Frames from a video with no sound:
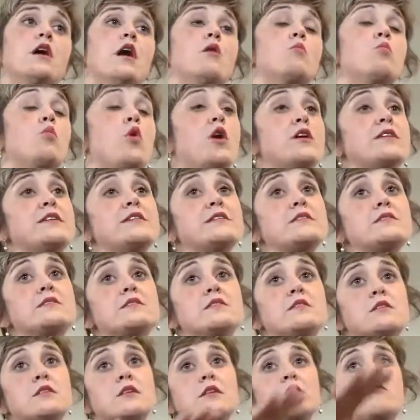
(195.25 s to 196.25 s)
And one
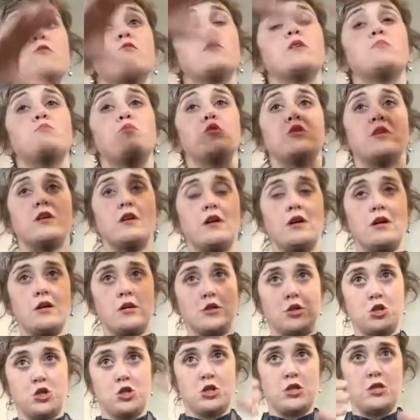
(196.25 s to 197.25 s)
is, if we put
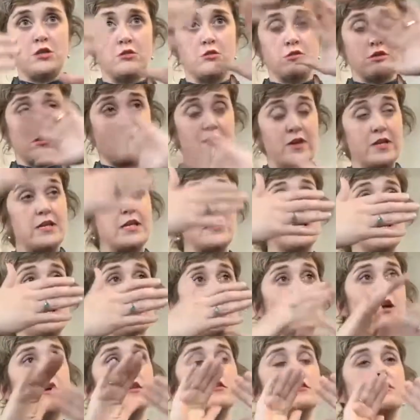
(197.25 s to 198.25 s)
a shield of any
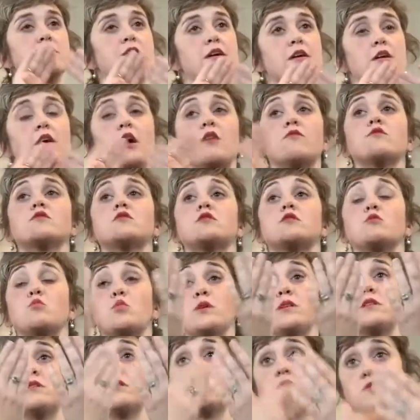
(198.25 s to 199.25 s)
kind that covers the
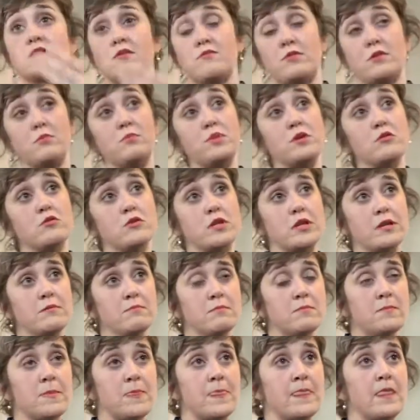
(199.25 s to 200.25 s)
windows of the building,
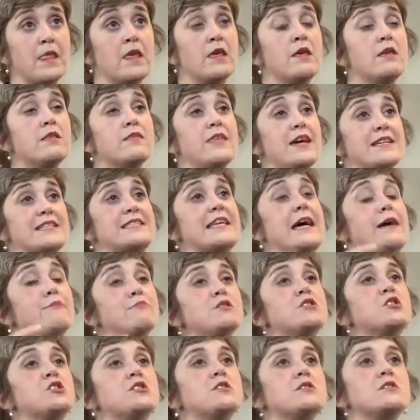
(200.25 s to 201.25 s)
that
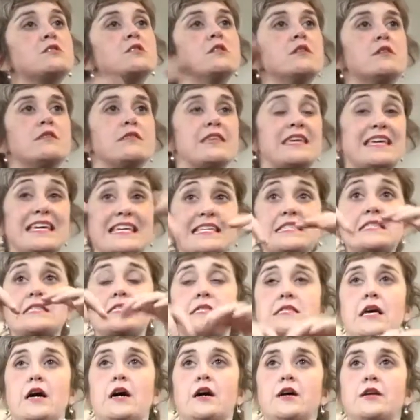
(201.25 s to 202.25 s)
damages the
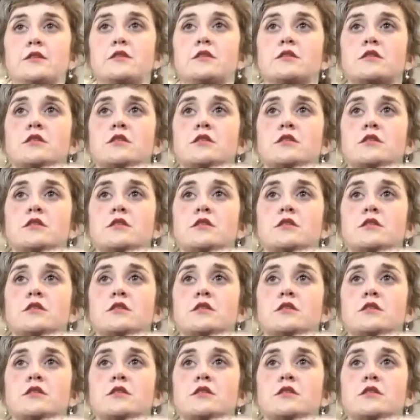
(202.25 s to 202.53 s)
inside